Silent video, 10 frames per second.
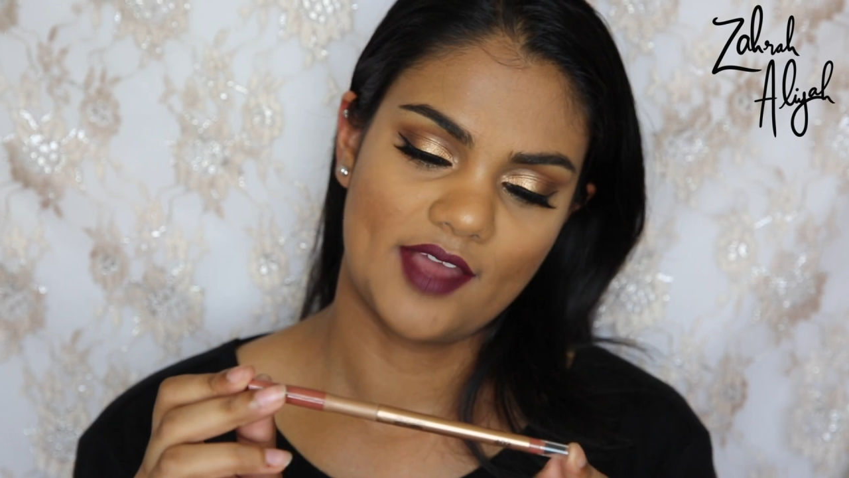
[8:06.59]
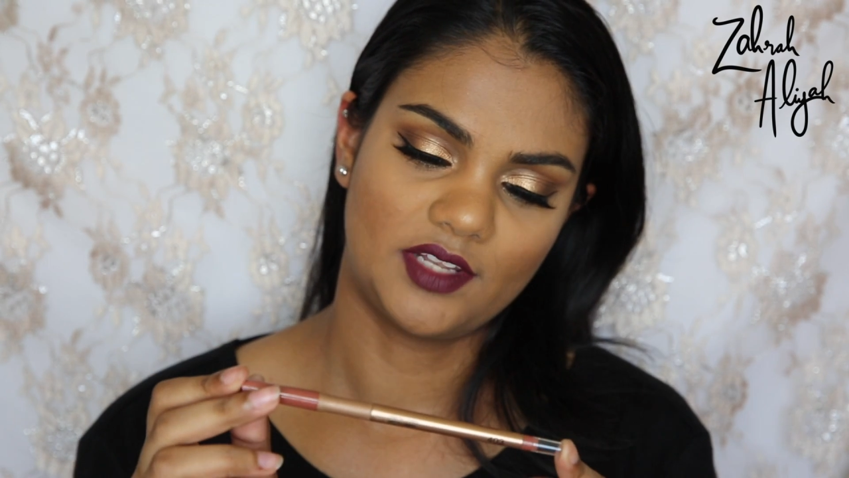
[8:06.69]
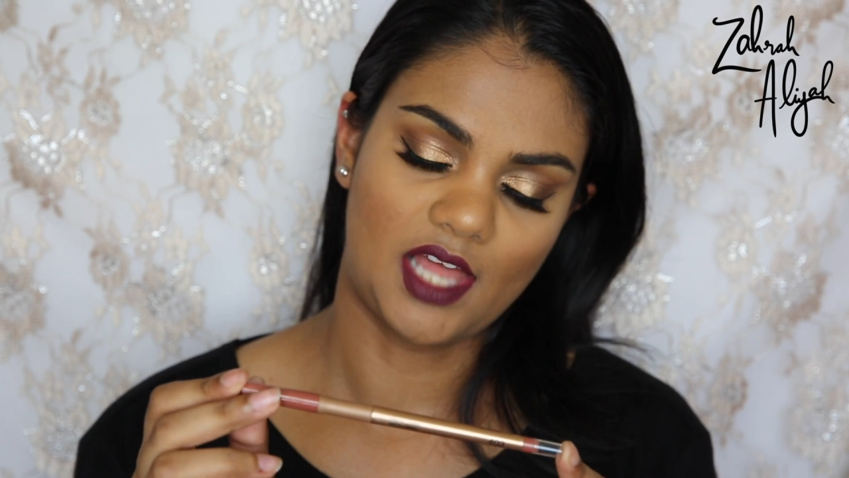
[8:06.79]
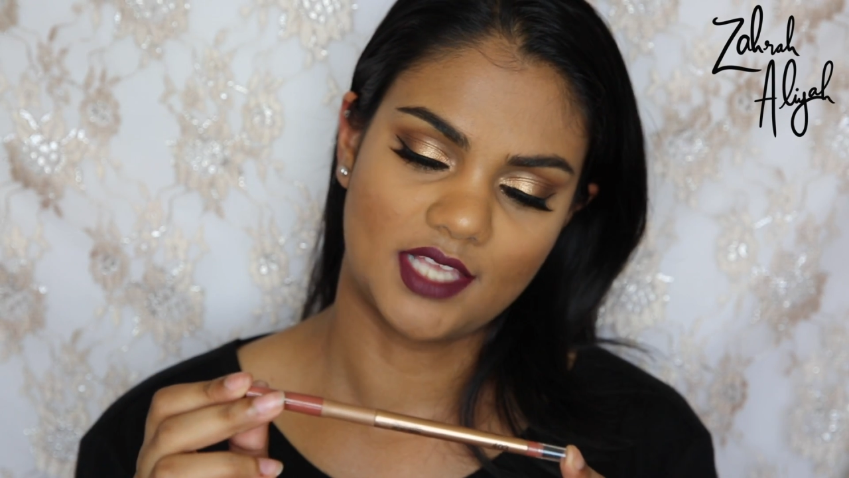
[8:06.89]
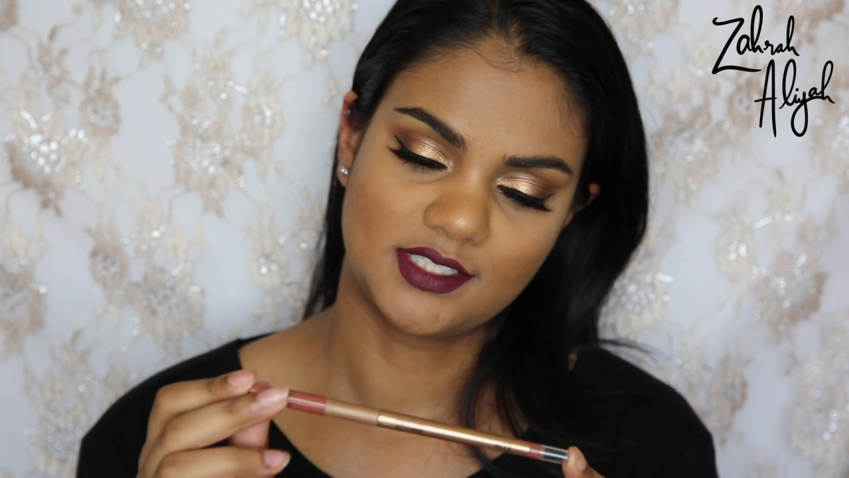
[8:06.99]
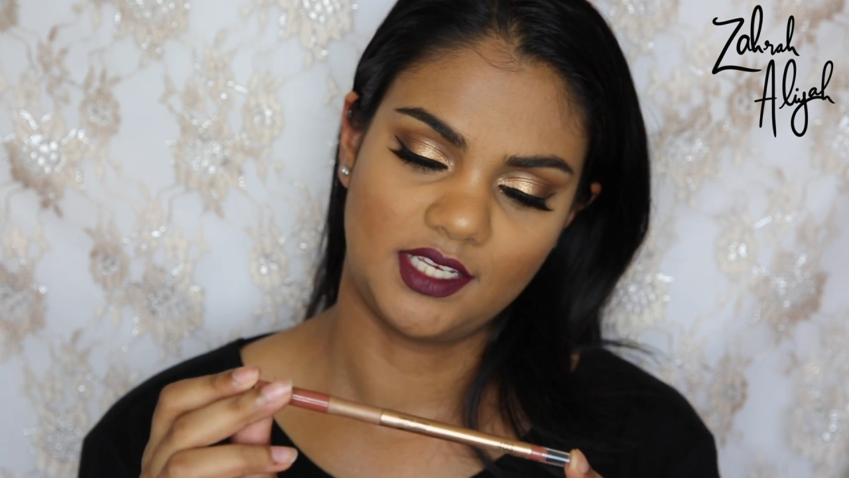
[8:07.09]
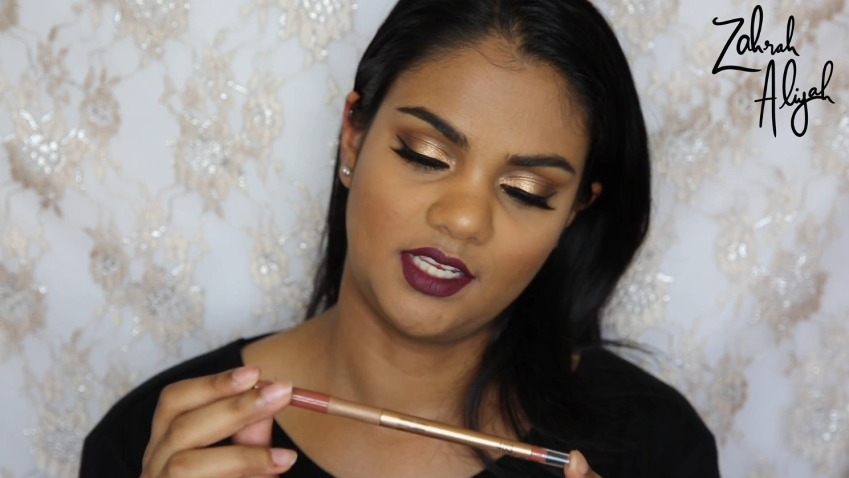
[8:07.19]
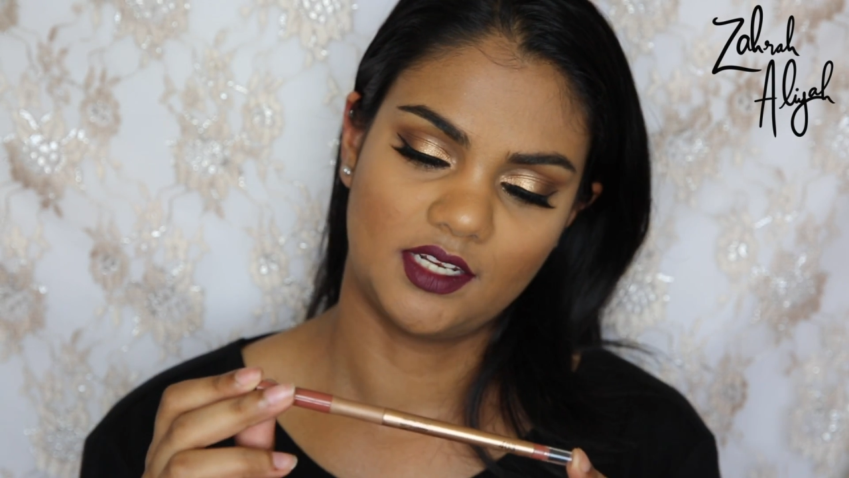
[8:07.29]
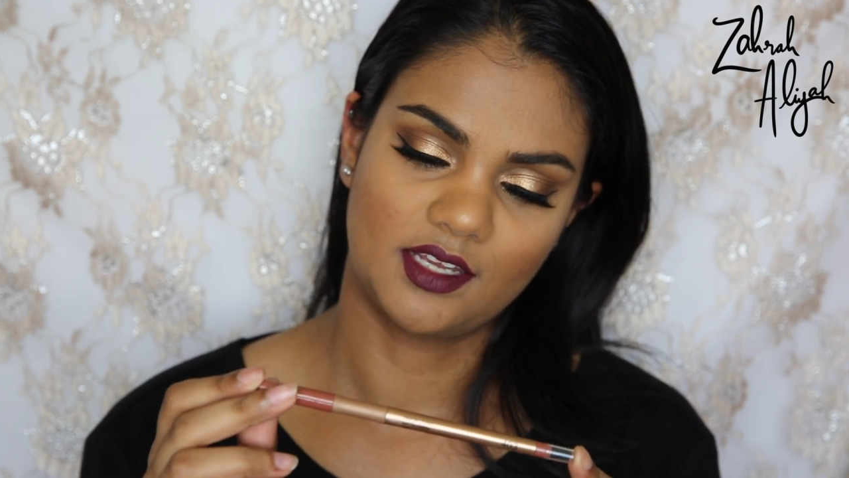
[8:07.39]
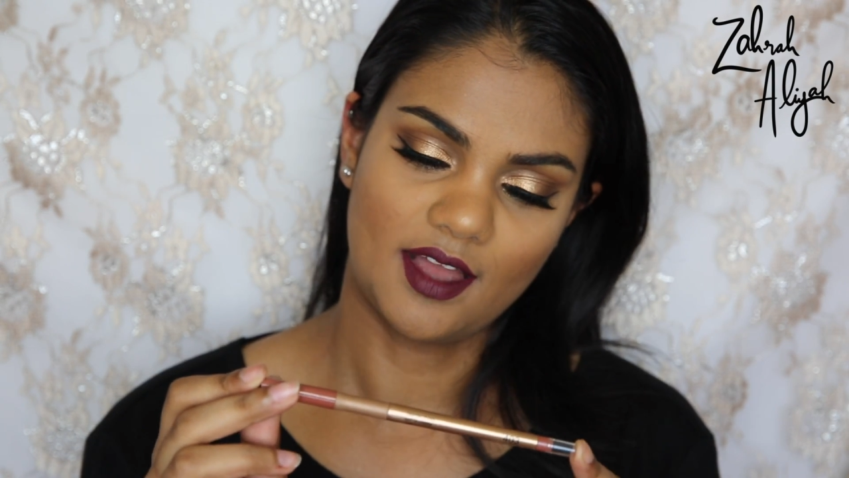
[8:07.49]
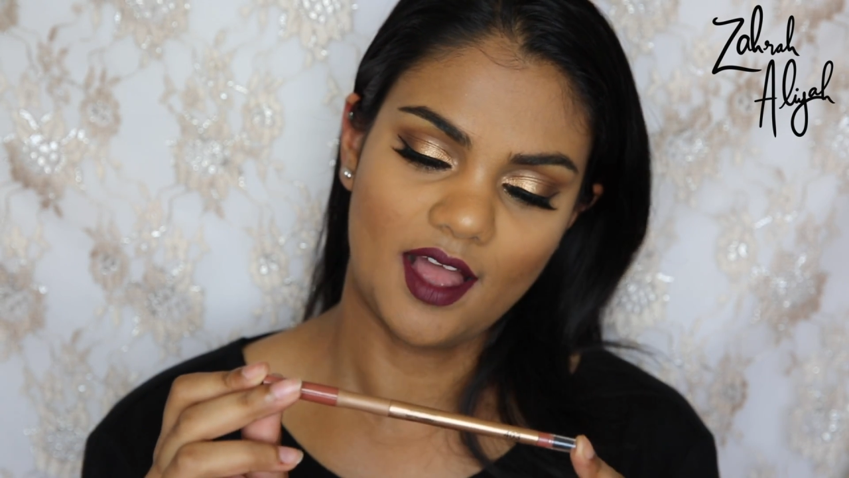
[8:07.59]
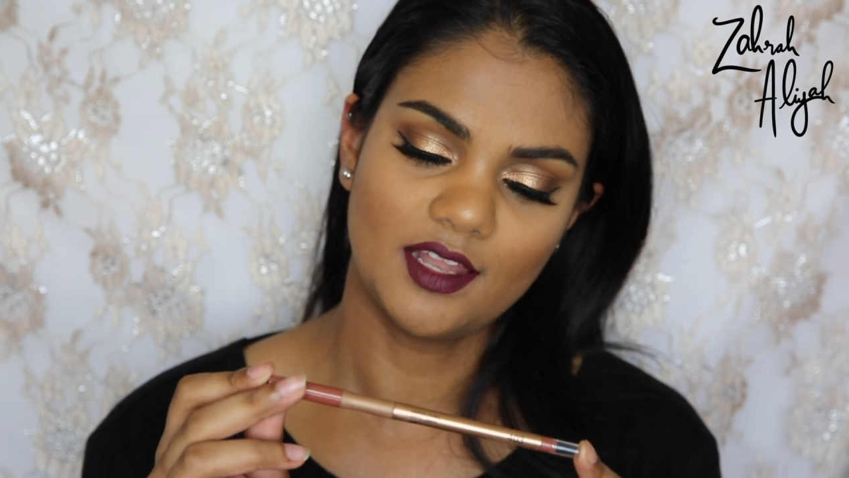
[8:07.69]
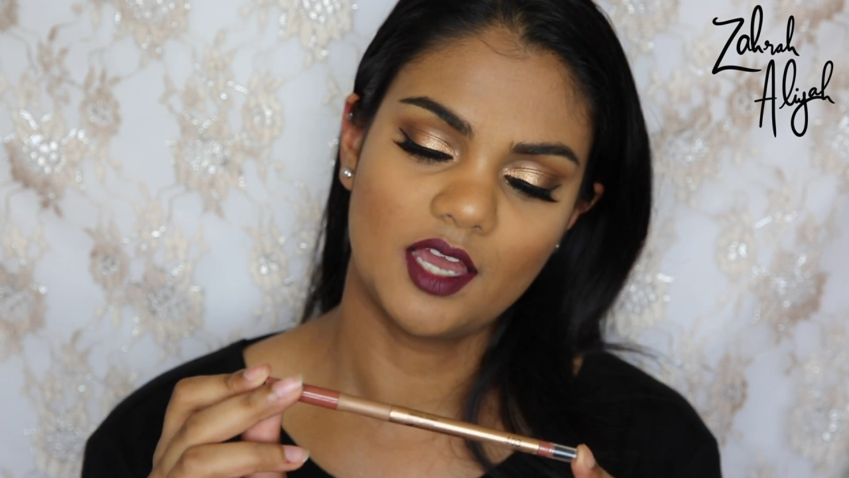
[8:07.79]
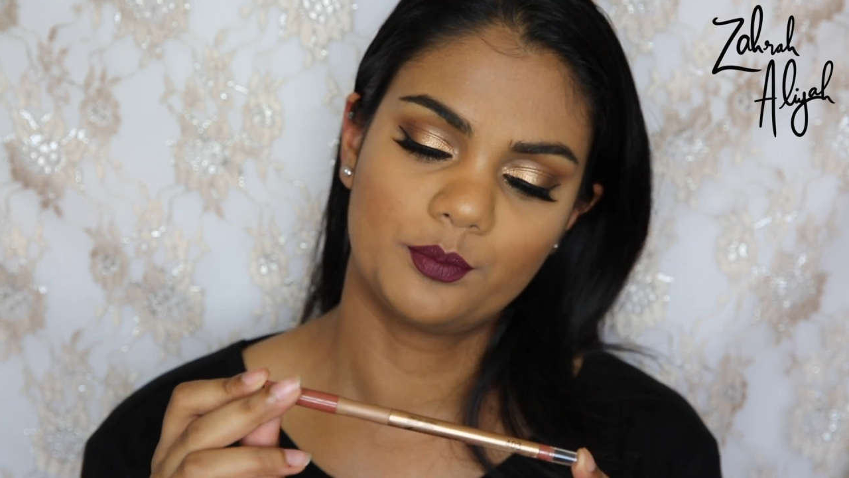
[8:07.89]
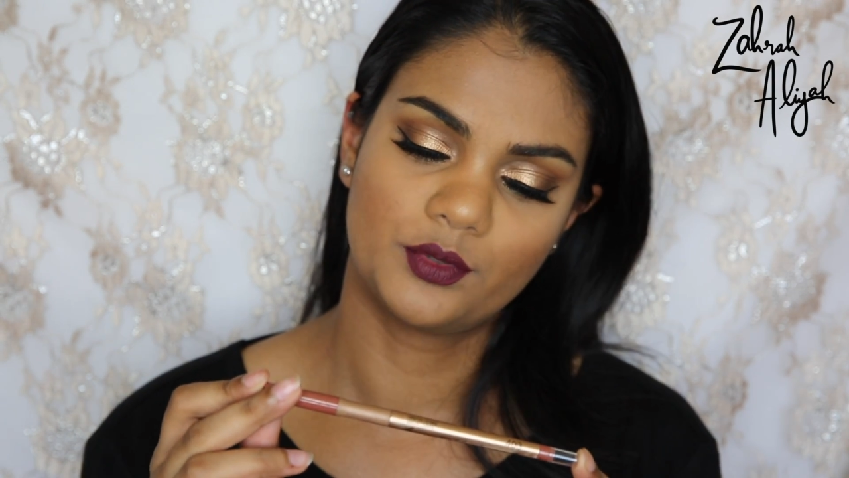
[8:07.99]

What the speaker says: Everlasting Colour